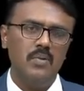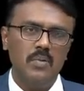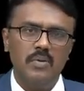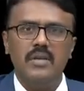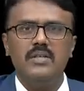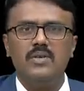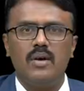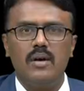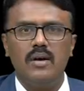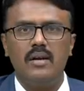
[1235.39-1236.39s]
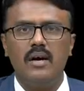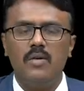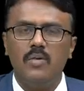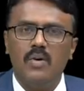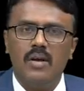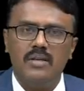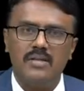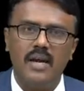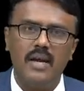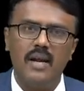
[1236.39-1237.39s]
Whoever is stronger or whoever is
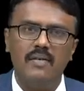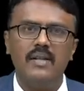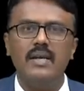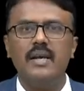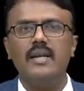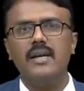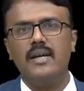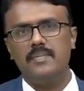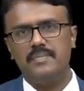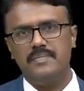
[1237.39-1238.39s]
higher level, they can take up.